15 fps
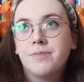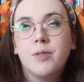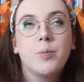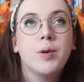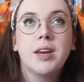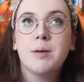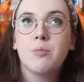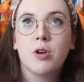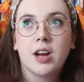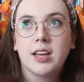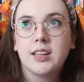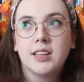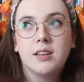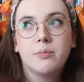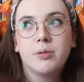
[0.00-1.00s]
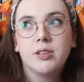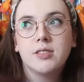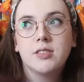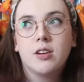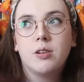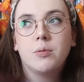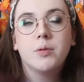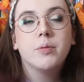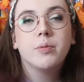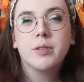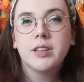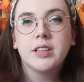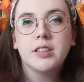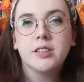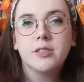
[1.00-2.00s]
We need more alien books, y'all. We
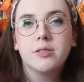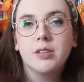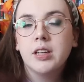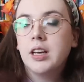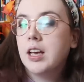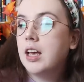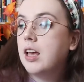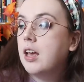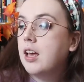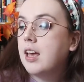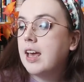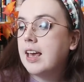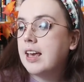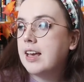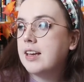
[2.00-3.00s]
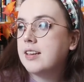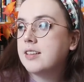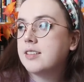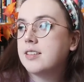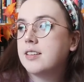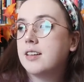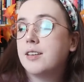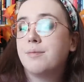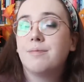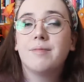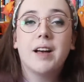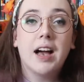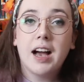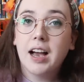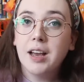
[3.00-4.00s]
really do. And
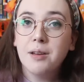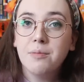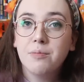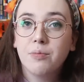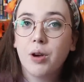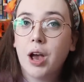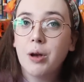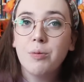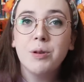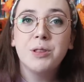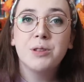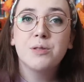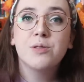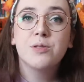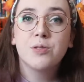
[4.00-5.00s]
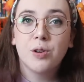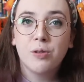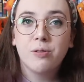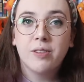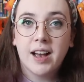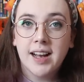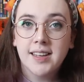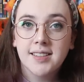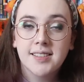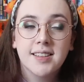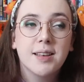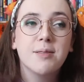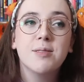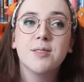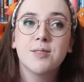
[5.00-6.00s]
I I read those so fast.
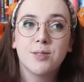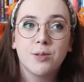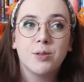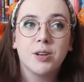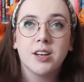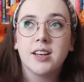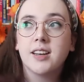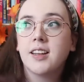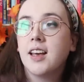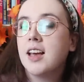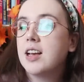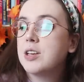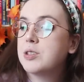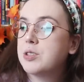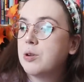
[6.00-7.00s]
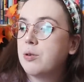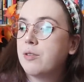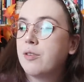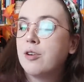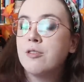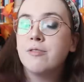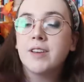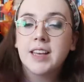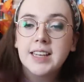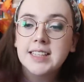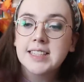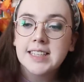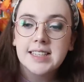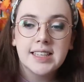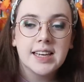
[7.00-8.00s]
They were so good. So if her
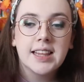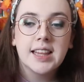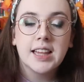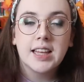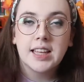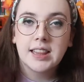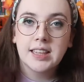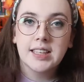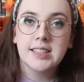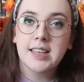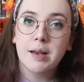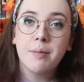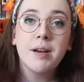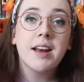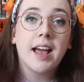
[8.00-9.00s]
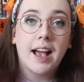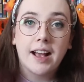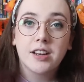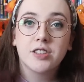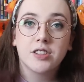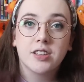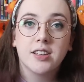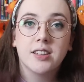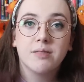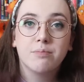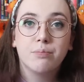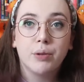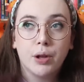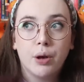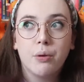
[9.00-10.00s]
fantasy is anything like this, I might actually
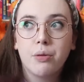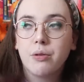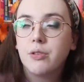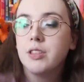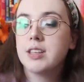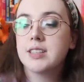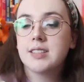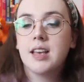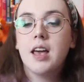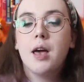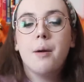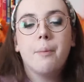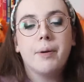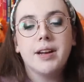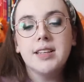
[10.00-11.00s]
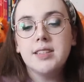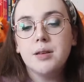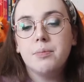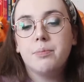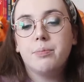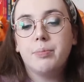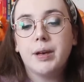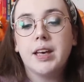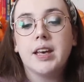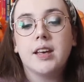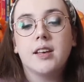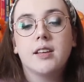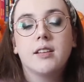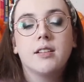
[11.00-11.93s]
blow through this. But it's a big,